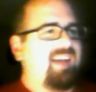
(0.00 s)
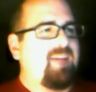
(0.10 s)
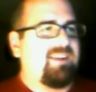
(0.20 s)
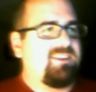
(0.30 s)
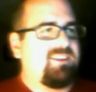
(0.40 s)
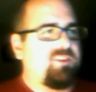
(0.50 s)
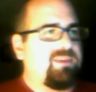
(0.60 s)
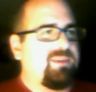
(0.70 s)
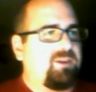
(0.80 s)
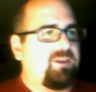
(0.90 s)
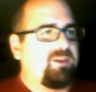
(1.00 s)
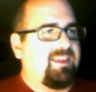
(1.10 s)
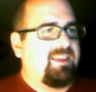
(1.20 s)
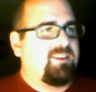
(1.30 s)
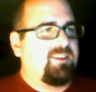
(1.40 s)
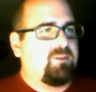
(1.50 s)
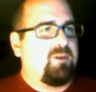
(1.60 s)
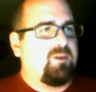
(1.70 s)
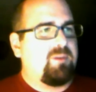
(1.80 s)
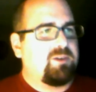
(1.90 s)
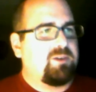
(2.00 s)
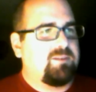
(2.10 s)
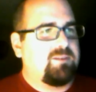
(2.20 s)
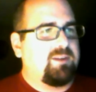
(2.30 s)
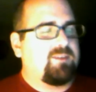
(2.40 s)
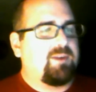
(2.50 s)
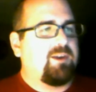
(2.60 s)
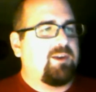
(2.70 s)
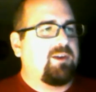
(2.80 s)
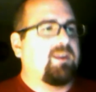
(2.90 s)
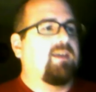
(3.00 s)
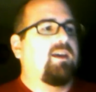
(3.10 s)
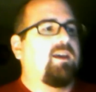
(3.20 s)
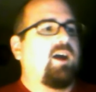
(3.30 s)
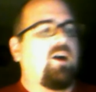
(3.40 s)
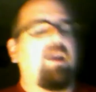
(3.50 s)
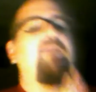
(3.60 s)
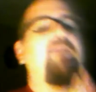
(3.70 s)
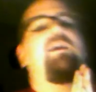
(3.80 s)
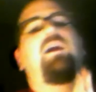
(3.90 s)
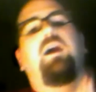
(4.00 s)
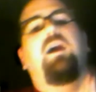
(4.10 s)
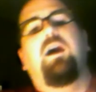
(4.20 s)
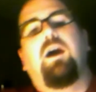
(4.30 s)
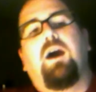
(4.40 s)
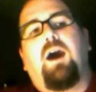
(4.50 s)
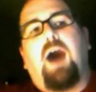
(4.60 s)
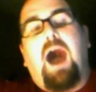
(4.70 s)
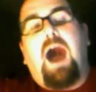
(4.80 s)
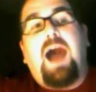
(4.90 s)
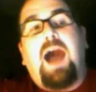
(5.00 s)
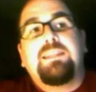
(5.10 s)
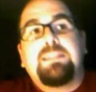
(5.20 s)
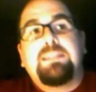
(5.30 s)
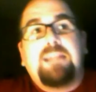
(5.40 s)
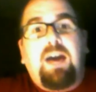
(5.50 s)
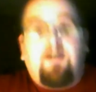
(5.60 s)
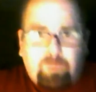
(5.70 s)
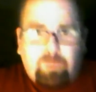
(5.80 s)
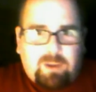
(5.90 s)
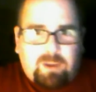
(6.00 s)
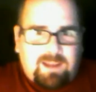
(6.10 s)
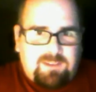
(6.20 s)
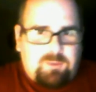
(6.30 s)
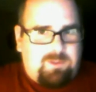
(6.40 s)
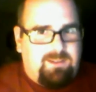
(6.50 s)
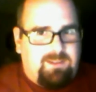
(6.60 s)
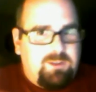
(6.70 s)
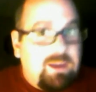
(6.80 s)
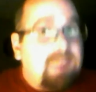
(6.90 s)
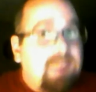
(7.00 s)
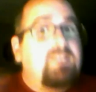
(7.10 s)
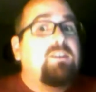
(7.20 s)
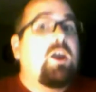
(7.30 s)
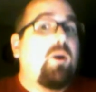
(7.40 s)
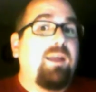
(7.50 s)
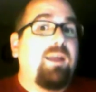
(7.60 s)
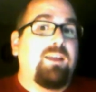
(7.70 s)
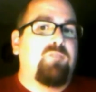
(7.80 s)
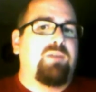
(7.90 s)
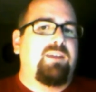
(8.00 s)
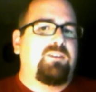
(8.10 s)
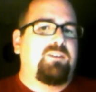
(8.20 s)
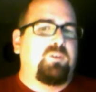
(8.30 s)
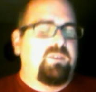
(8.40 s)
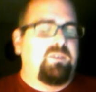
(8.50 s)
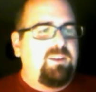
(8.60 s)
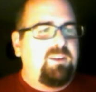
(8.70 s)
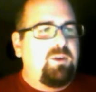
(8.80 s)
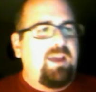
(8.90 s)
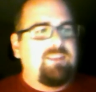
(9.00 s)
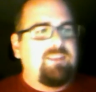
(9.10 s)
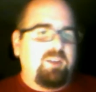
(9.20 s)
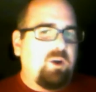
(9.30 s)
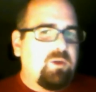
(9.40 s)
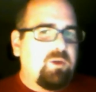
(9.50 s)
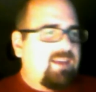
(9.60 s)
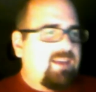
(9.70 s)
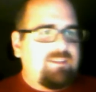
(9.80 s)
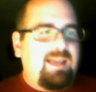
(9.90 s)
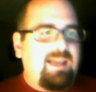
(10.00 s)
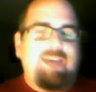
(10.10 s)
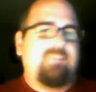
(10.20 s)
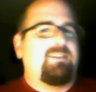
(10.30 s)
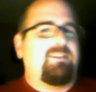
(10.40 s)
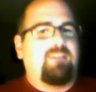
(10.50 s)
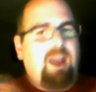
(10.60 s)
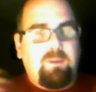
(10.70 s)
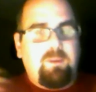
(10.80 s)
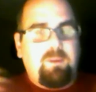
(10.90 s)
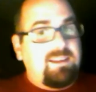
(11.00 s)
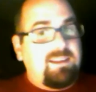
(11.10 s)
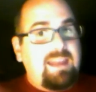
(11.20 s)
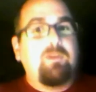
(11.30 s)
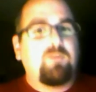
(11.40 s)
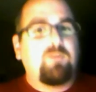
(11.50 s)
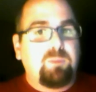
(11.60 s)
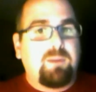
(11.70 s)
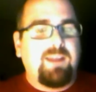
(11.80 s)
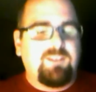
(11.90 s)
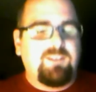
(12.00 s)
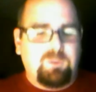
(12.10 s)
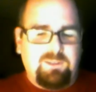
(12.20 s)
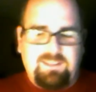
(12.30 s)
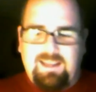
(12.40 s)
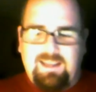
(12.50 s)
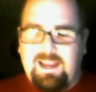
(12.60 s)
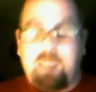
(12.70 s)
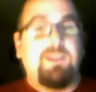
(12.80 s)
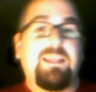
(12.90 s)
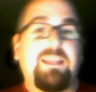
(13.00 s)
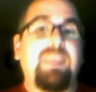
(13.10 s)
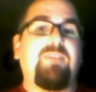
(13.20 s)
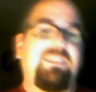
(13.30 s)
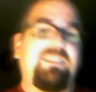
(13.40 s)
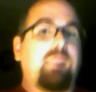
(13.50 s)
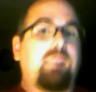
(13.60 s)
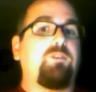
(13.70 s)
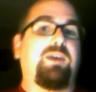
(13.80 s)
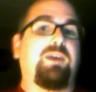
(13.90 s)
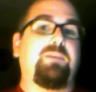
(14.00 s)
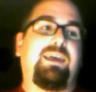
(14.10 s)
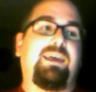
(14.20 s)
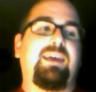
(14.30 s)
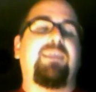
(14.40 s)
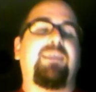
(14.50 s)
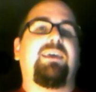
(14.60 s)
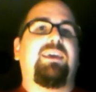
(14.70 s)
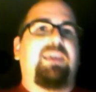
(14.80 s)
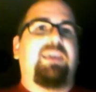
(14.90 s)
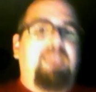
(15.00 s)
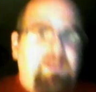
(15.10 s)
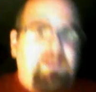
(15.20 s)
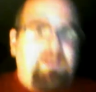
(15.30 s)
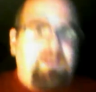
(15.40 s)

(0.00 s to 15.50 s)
XQB, so I think his throwing motion and reads are very good. Okay. I love Brad Sorensen. You guys know I love Brad Sorensen. You guys know that last year I was enamored with Brad Sorensen, and I believe at several times said, if Philip